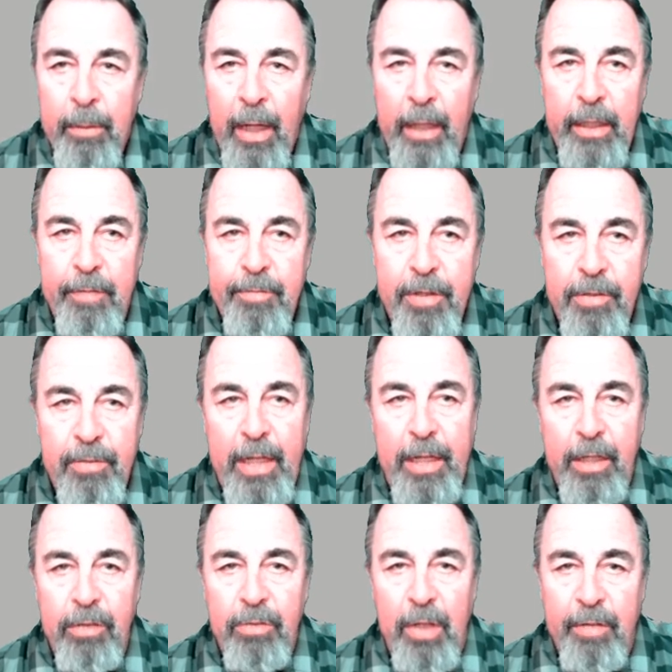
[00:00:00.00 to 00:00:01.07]
I left the
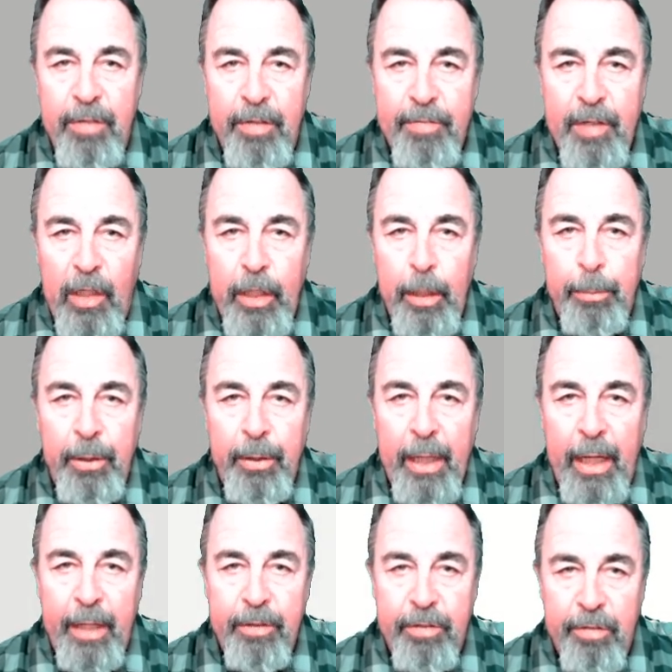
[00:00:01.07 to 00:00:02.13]
settings of the variable
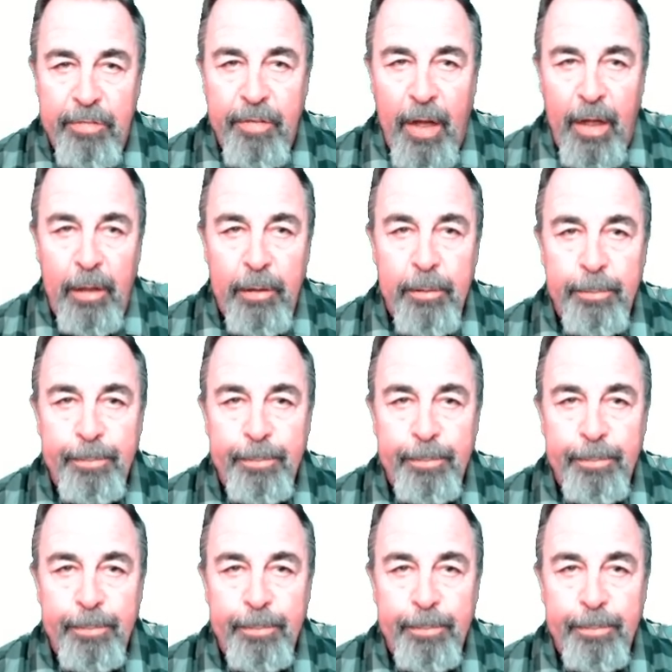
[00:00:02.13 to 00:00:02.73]
at default.